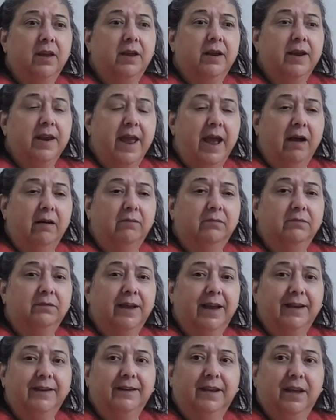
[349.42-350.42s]
Now,
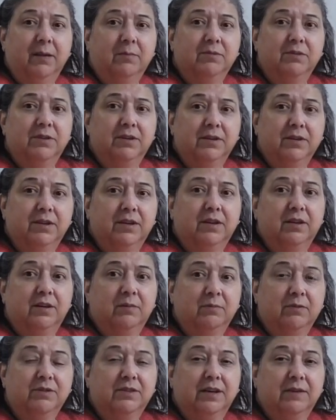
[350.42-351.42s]
9 times out of 10,
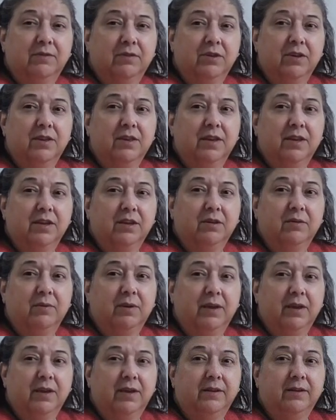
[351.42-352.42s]
almost everything that you
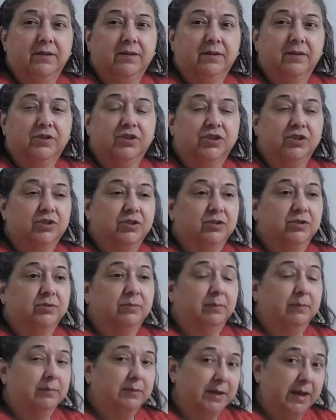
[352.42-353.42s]
eat, just
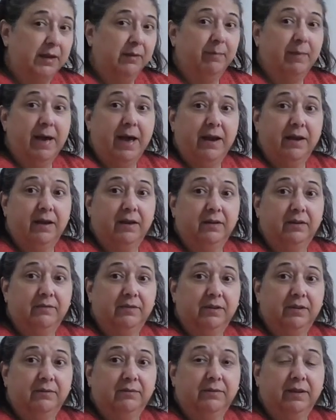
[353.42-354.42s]
take a bite out of
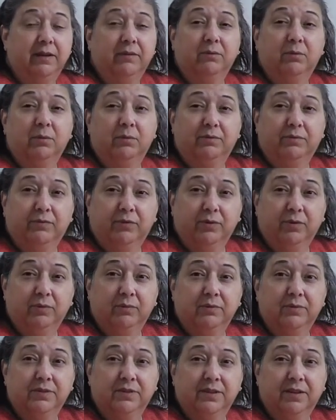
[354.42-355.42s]
it, like with fruit
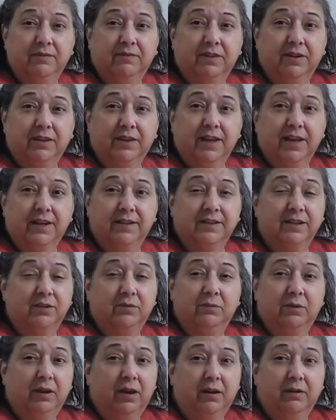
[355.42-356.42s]
and stuff like that, because I
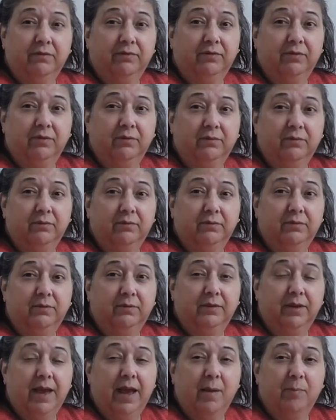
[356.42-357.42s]
do a lot of fruit,
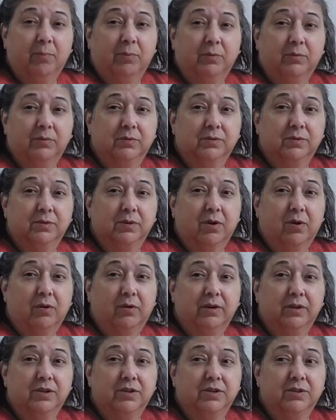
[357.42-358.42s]
apples,
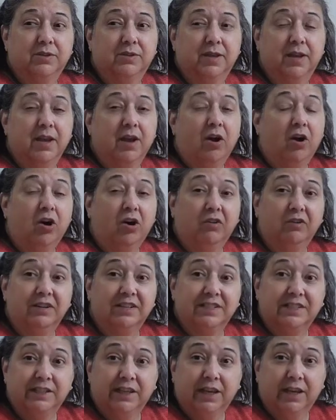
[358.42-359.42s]
oranges, orange
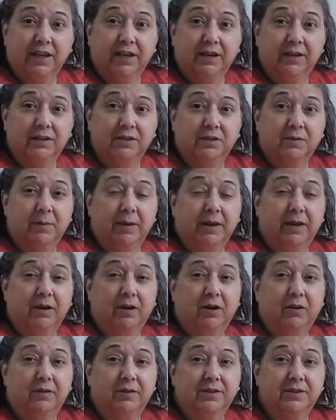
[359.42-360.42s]
skins to make
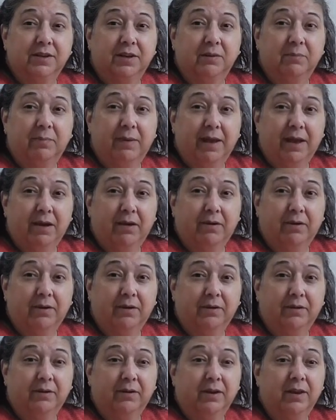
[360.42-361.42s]
orange skin
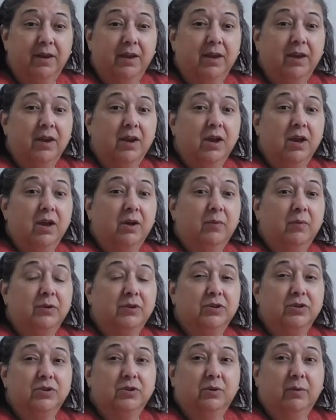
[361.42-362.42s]
powder, which
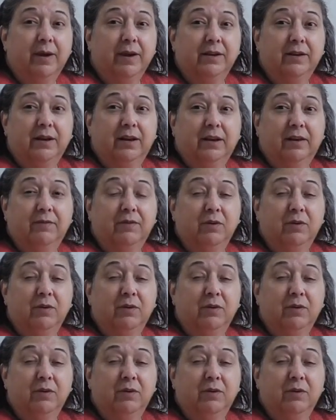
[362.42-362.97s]
is great, like if